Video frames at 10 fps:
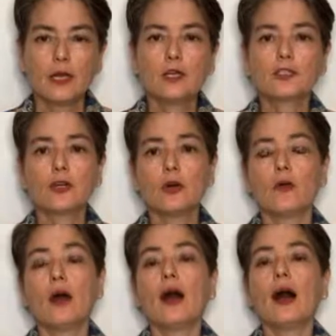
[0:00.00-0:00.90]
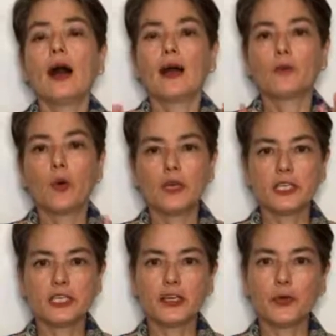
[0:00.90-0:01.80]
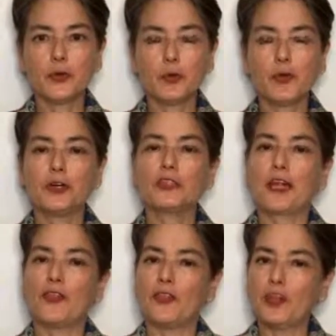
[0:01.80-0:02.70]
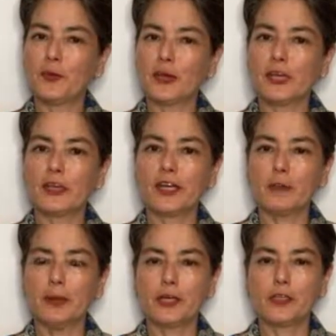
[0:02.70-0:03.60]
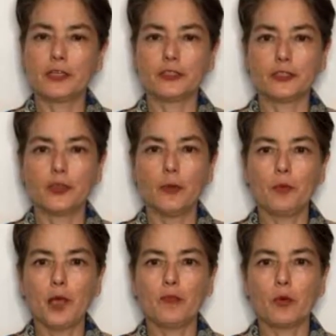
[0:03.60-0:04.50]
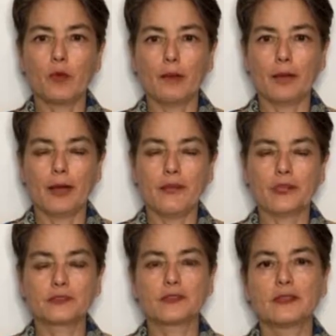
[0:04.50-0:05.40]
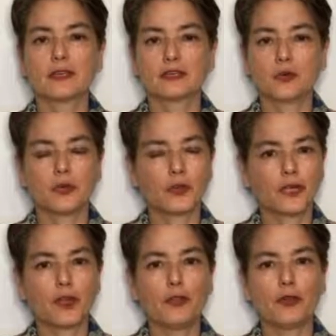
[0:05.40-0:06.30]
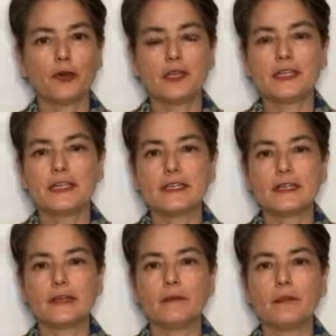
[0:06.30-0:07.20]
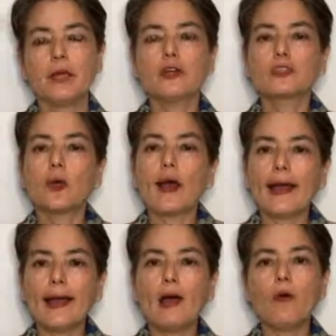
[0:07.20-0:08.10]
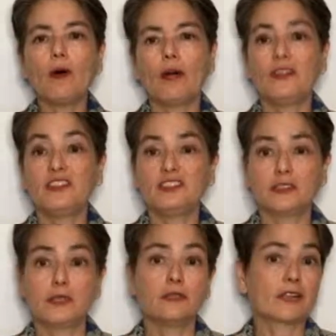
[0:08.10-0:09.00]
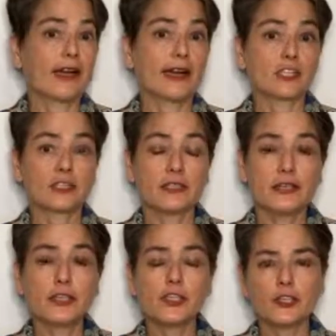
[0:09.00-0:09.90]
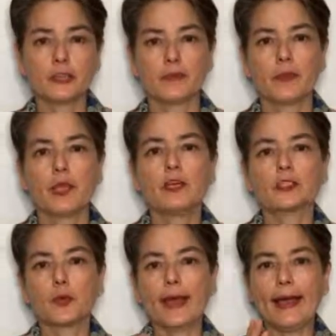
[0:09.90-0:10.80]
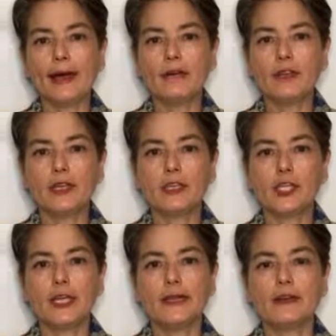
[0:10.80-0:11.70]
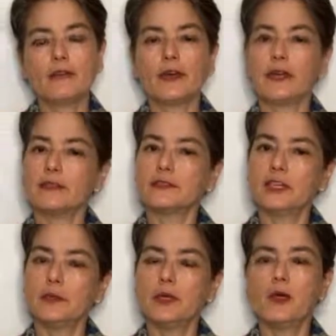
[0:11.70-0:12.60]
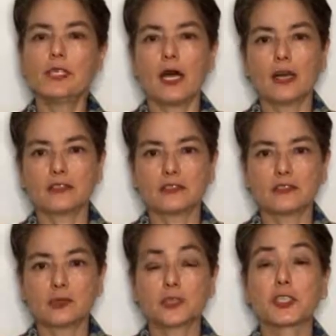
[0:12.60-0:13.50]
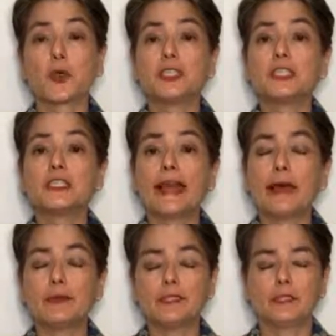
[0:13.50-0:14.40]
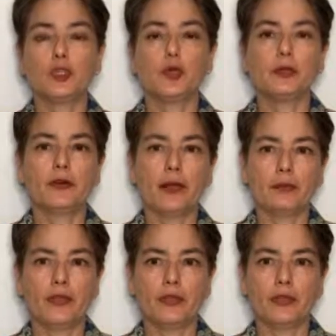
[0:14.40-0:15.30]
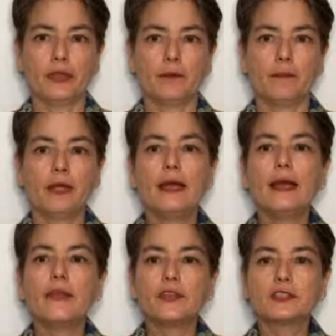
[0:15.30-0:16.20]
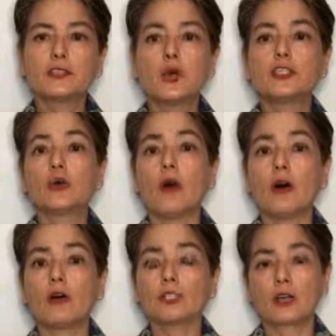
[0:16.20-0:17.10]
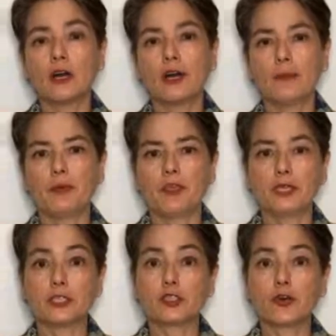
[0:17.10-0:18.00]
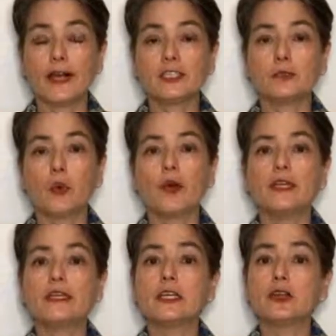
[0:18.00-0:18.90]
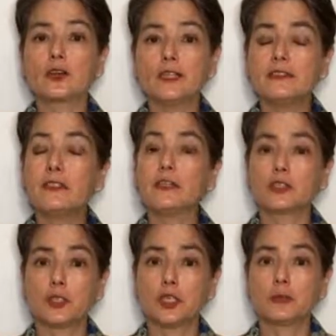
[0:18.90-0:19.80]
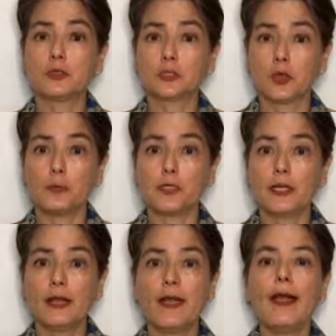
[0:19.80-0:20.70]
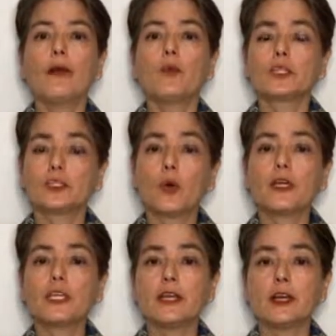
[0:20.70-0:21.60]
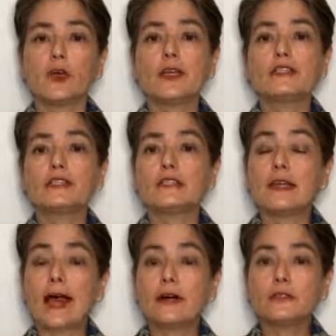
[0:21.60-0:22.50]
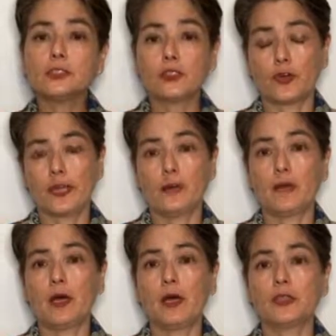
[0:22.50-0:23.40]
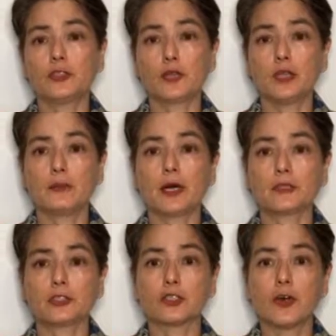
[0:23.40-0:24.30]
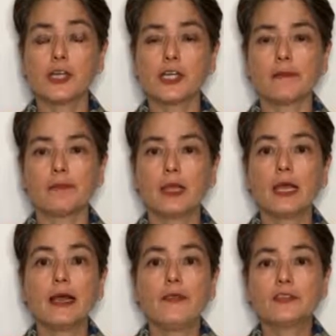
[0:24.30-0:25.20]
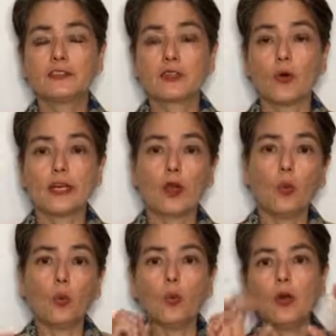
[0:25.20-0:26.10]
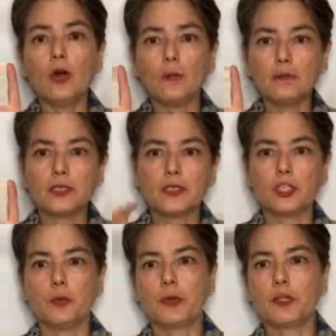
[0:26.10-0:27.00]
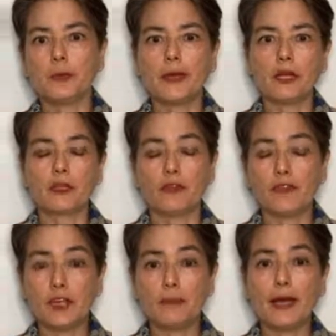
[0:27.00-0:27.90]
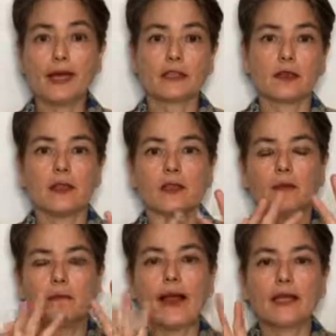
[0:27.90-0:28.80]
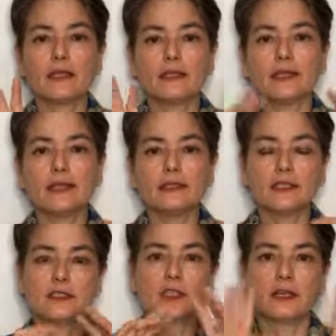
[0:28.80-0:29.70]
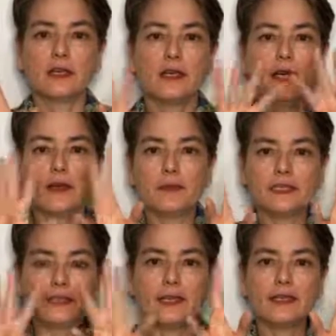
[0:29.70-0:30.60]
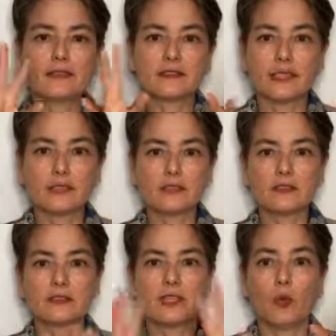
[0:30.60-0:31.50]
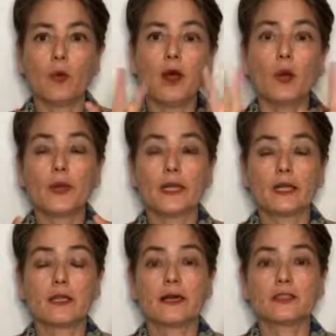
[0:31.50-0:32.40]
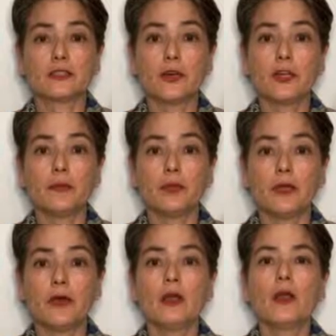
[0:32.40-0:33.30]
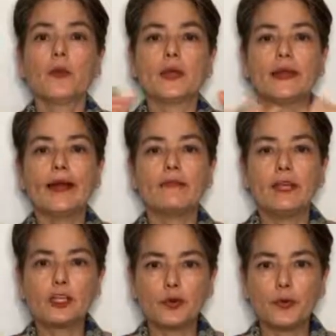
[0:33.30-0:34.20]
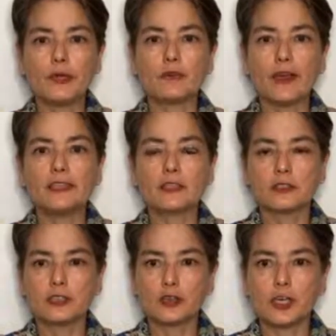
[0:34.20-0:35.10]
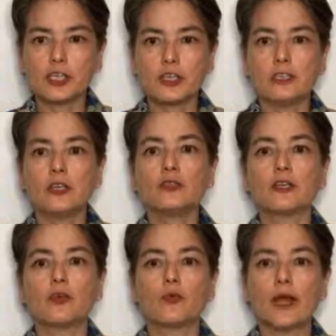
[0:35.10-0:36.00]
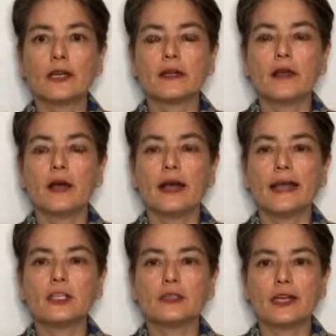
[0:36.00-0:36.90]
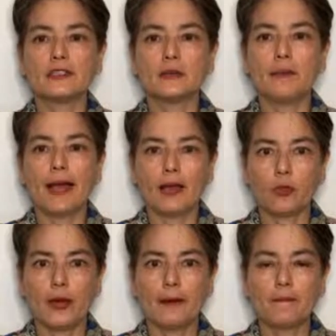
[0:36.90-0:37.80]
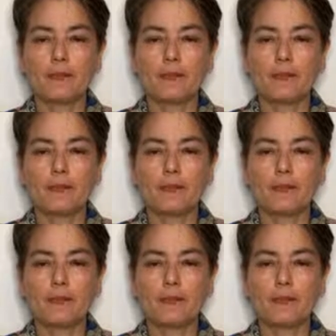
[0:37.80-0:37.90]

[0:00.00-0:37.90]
So I'm going to tell you in words, and then we're going to look at a picture, so don't be overwhelmed by this, because we're going to go through it in detail. So how are these cells actually injured? So we have the initiating event, ischemia or toxins, which are going to damage the tubular epithelium. This is going to alter our epithelial transport, decreasing our sodium resorption, which is going to increase downstream sodium concentration. This is going to go whoop to the tuboglomerular feedback. The macula densa is going to be sending signals and say, whoa, we're getting a lot of sodium here. We need to have intrarenal vasoconstriction using the renin angiotensin pathway.